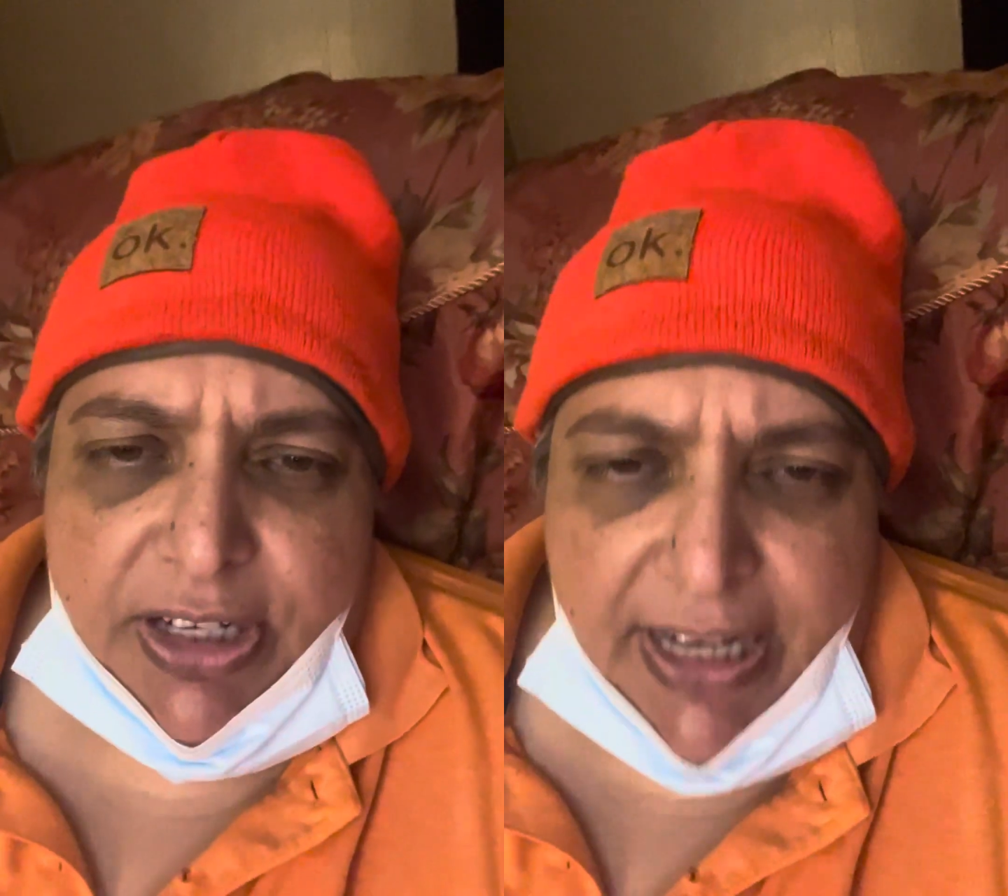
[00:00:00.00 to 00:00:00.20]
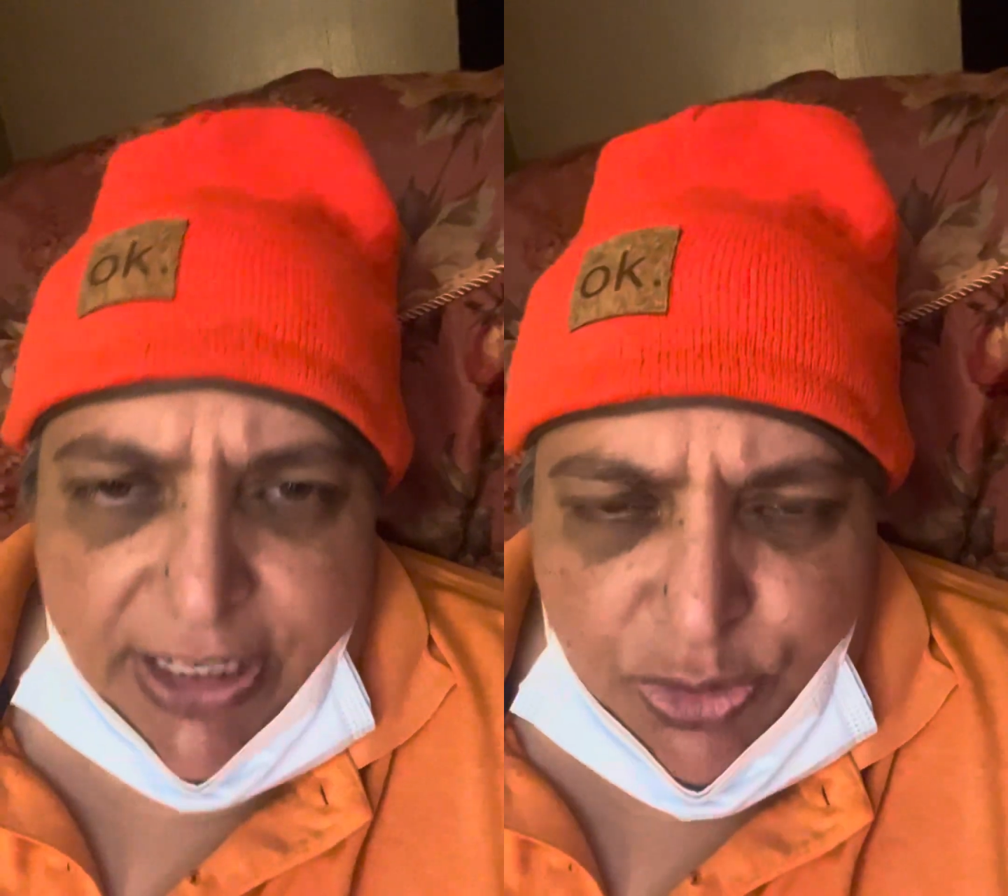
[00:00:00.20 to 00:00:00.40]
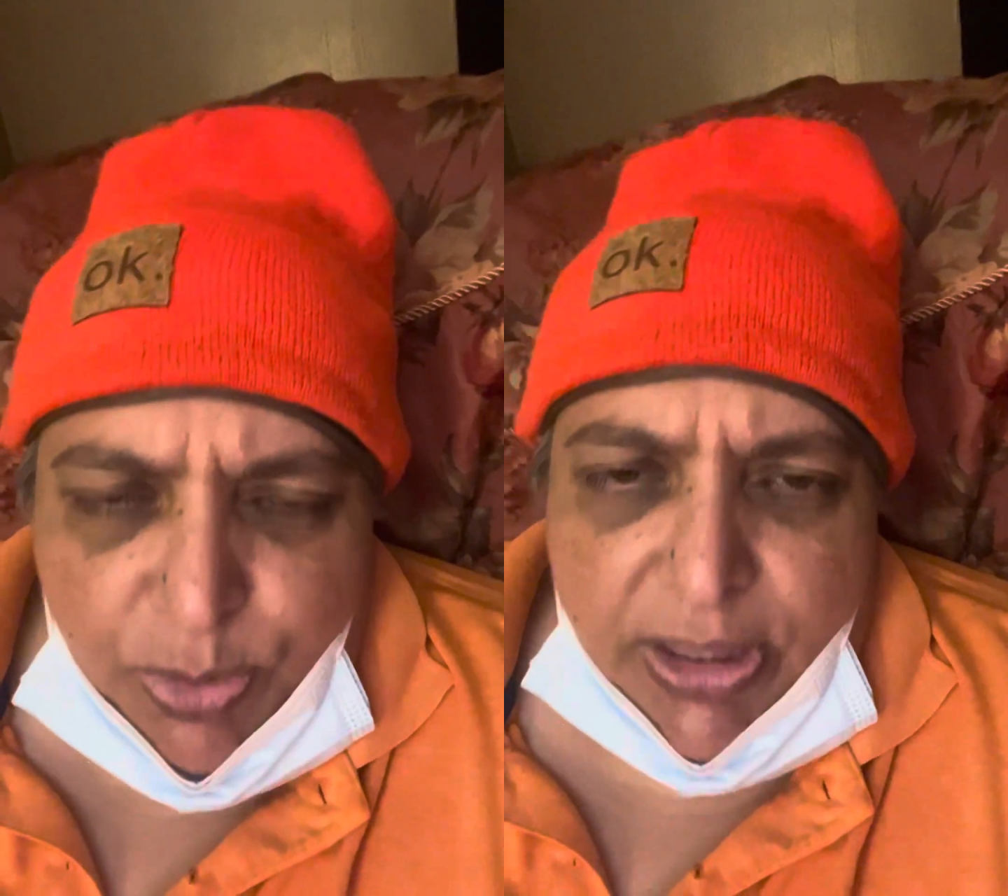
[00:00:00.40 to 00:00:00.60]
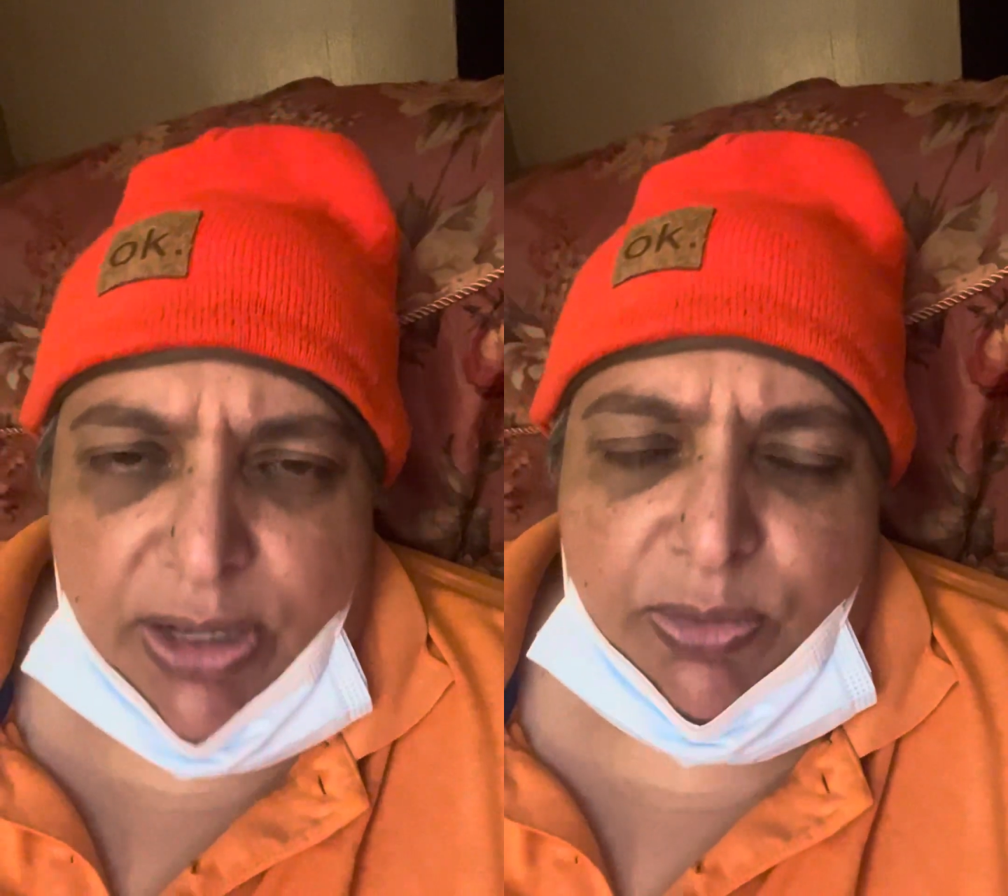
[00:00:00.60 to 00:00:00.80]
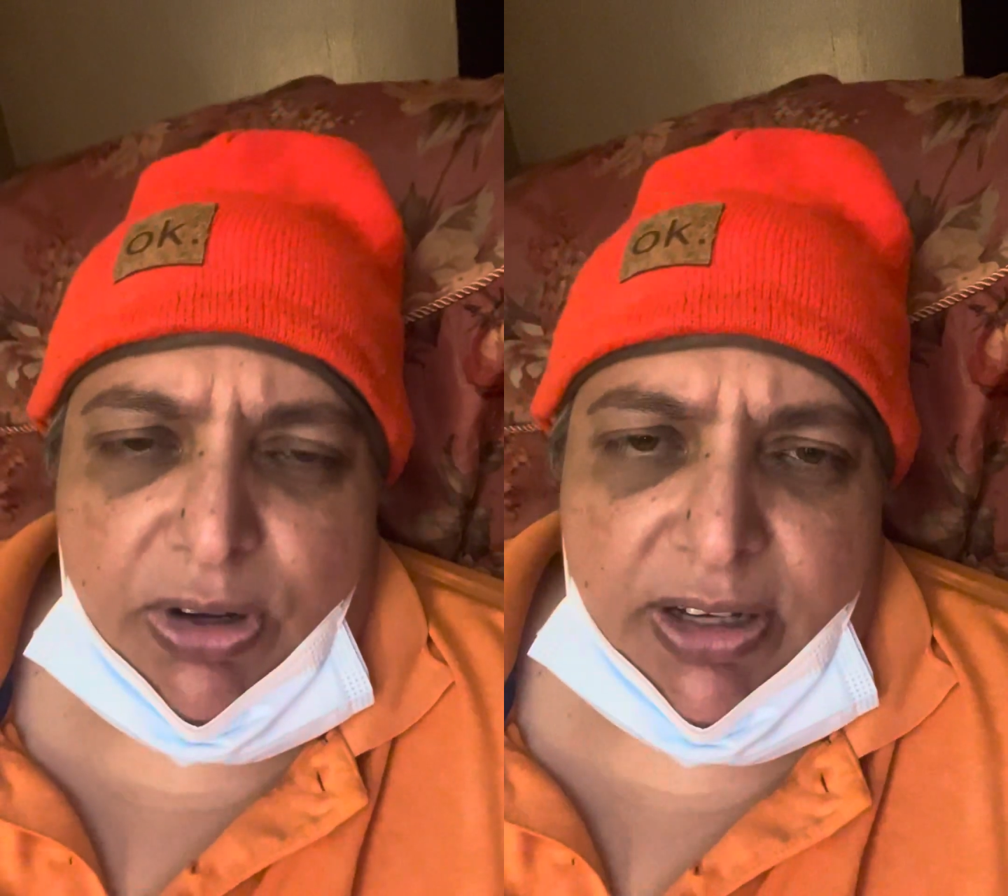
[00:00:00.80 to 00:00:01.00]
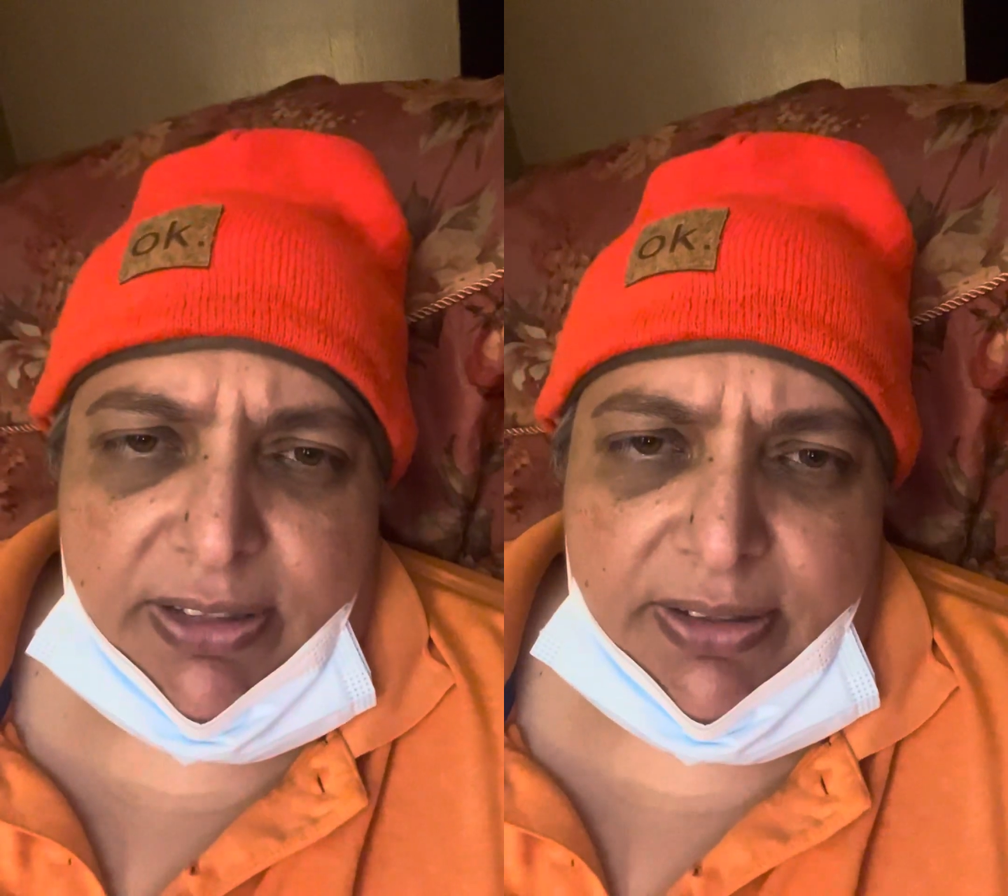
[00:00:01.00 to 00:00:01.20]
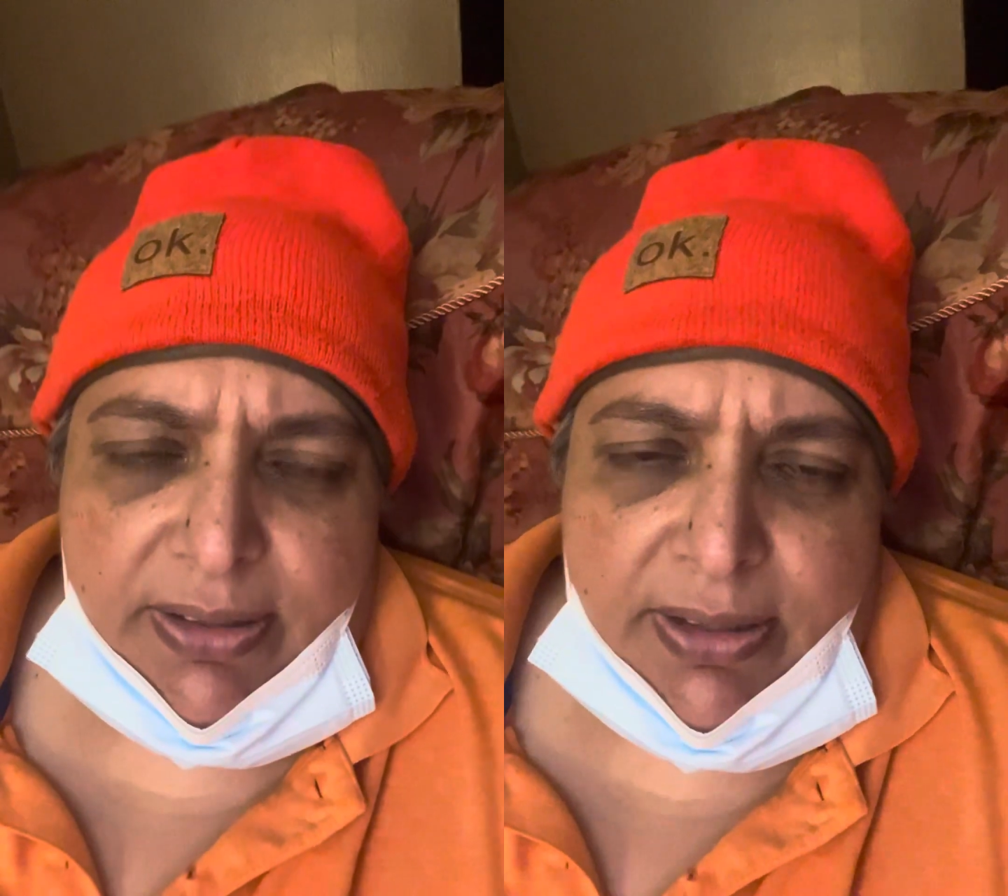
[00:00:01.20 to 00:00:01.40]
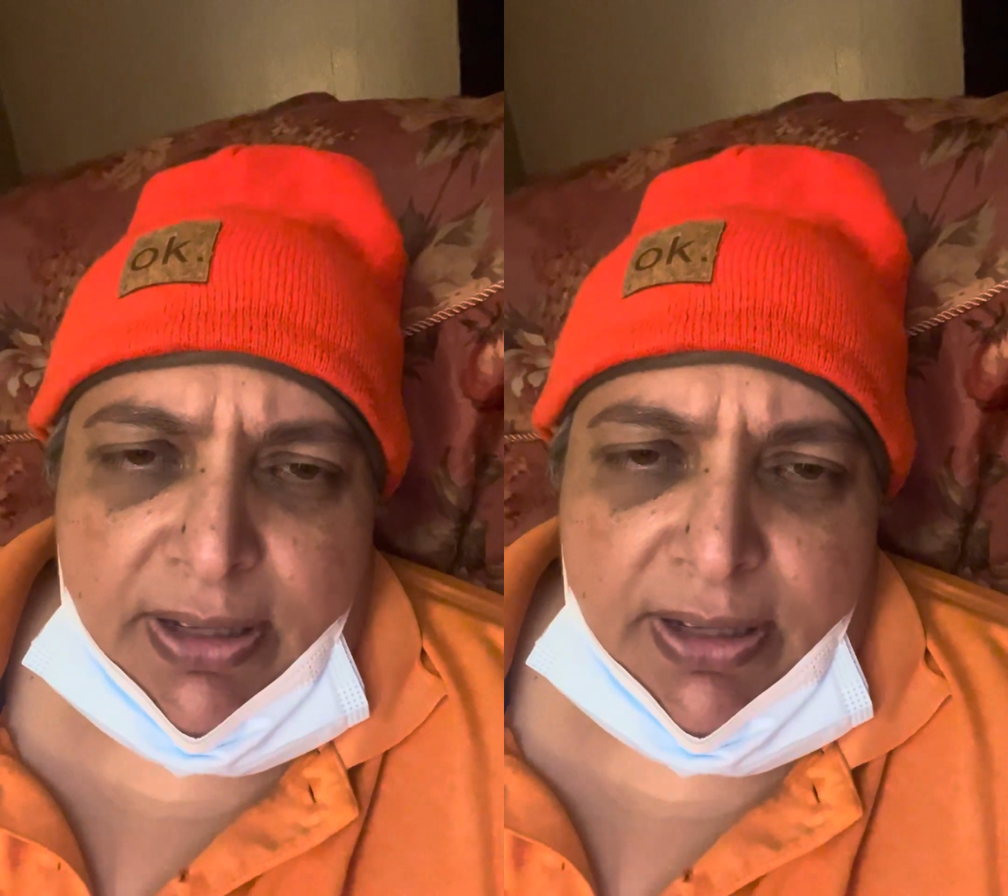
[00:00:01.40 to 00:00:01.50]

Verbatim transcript: and that's what they want.